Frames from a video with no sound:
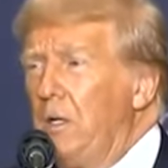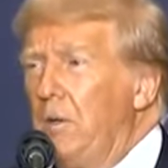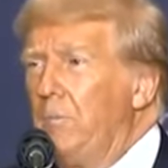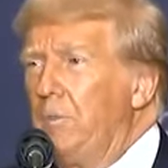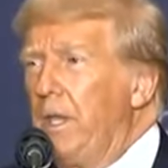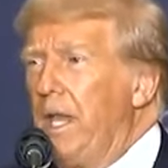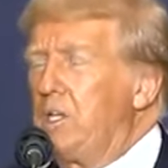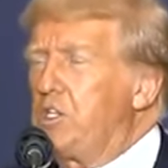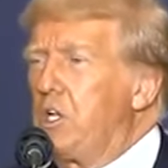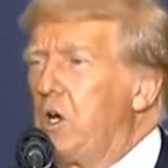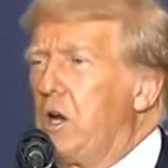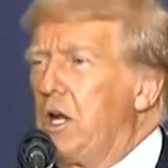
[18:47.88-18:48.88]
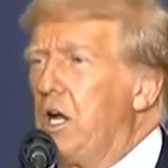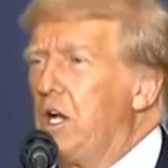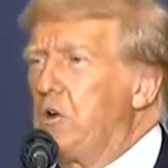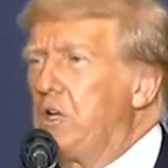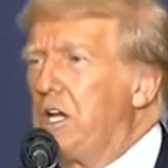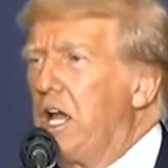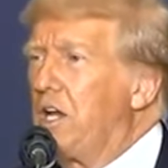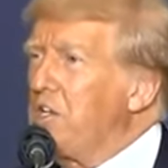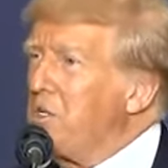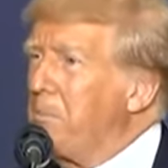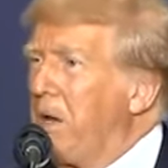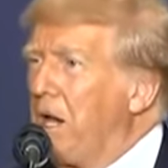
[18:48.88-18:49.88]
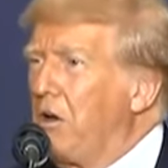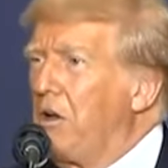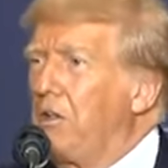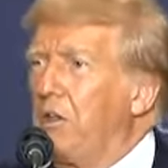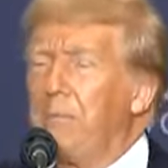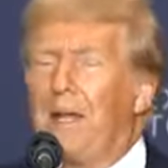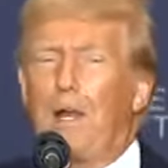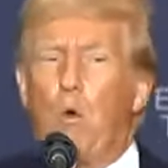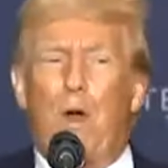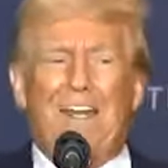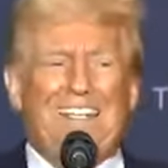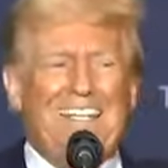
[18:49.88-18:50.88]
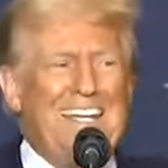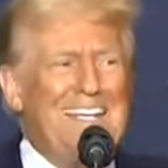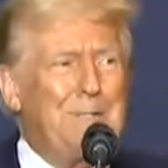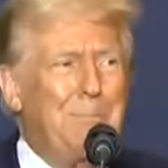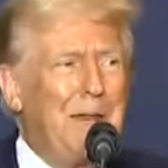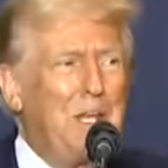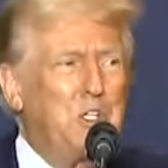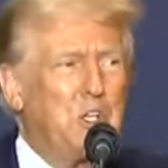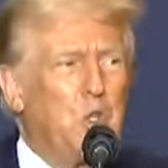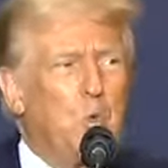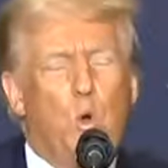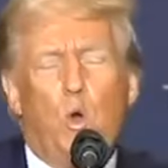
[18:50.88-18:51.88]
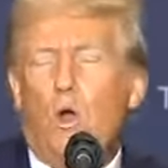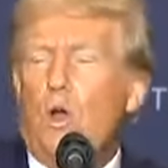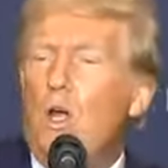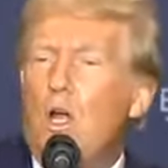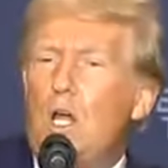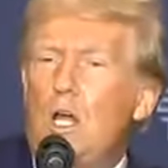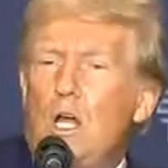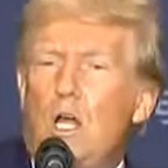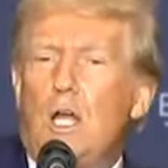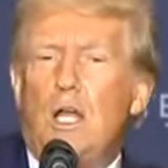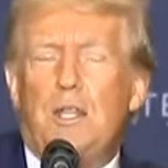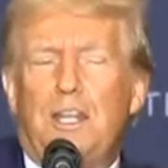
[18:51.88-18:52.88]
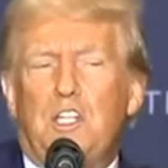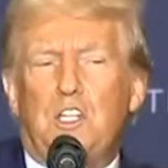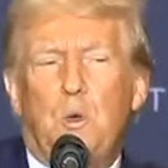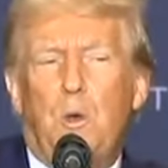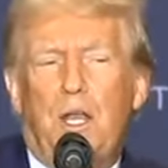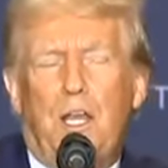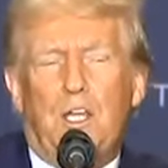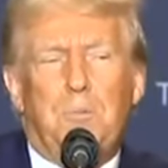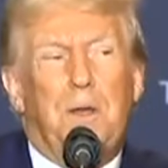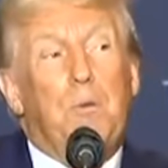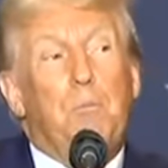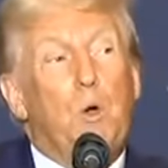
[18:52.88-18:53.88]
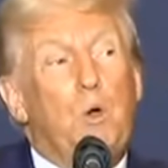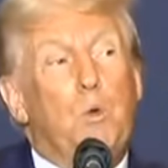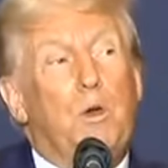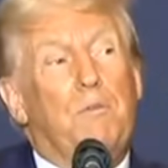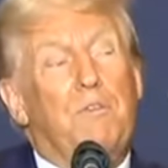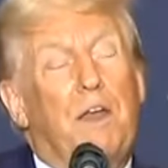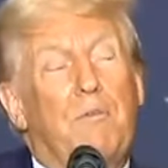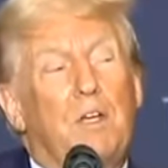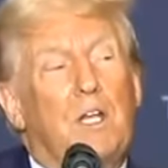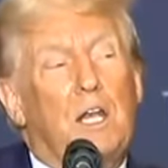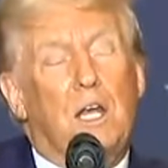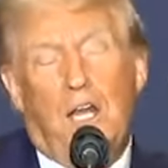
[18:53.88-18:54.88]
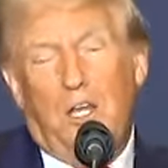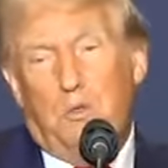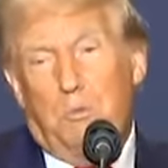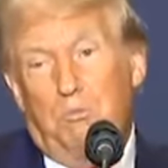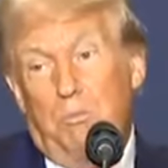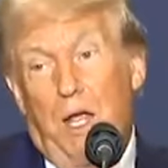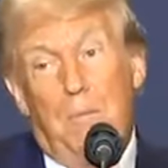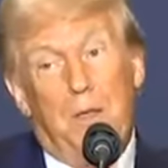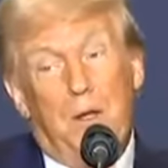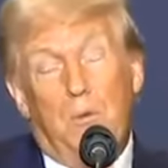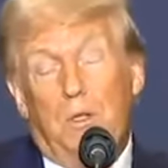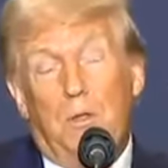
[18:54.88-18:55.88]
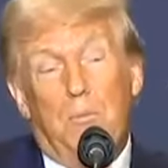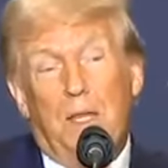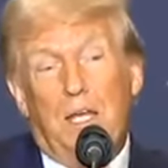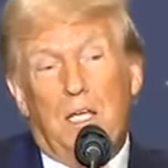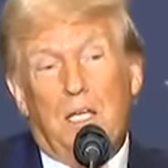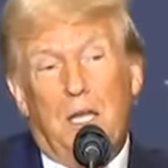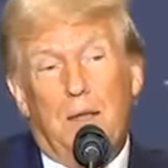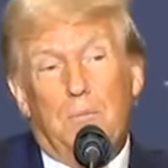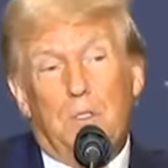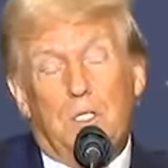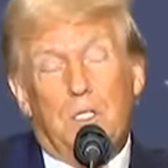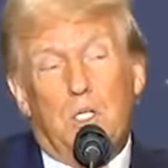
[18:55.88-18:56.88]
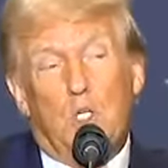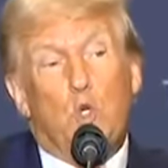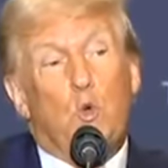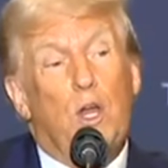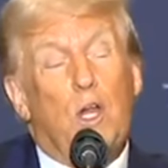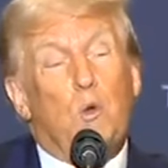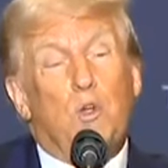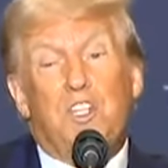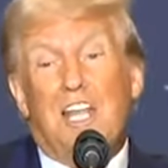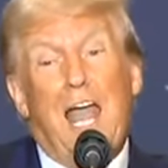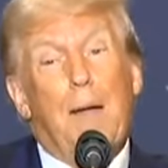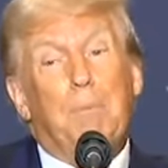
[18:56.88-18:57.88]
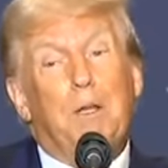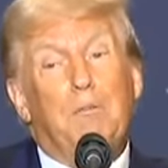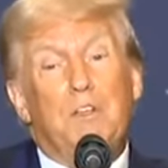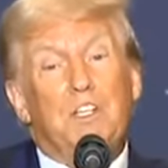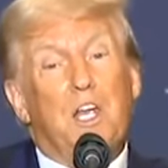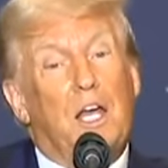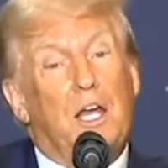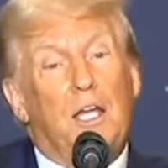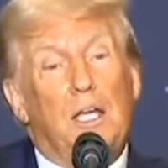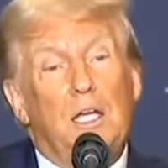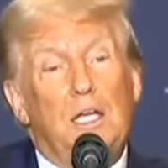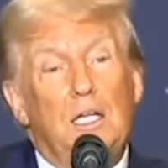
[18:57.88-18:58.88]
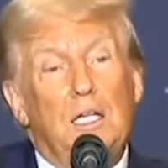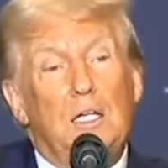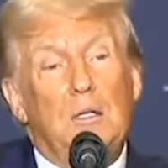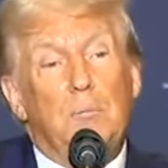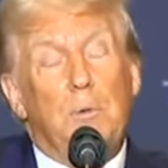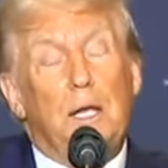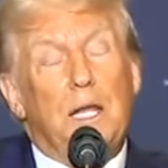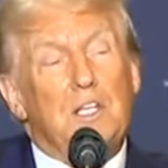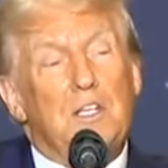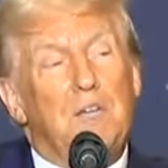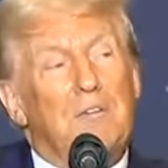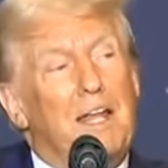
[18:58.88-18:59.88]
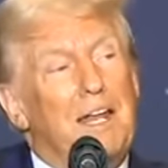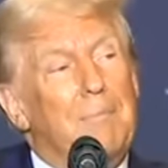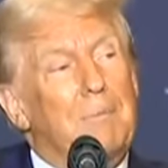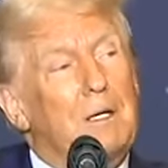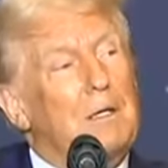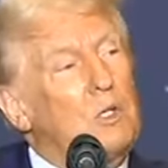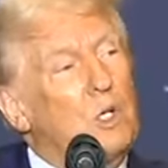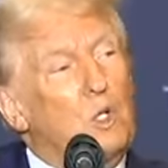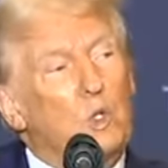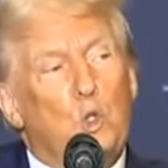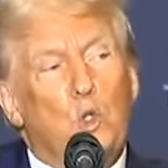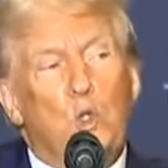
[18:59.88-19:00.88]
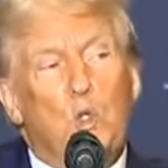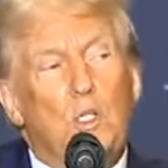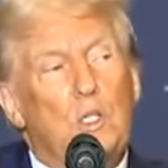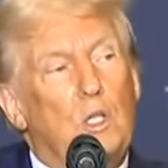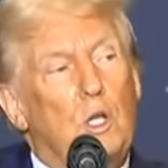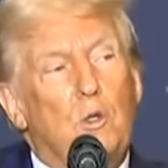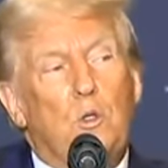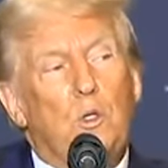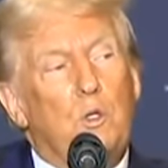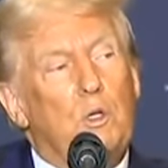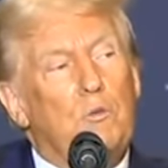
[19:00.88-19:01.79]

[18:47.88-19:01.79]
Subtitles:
And so at $100 a barrel, no matter what he spends on the war, that's the way it is. But Putin would have never done it. I met with him many times. Ukraine was the apple of his eye. But I said, Vladimir, don't do it. Don't do it.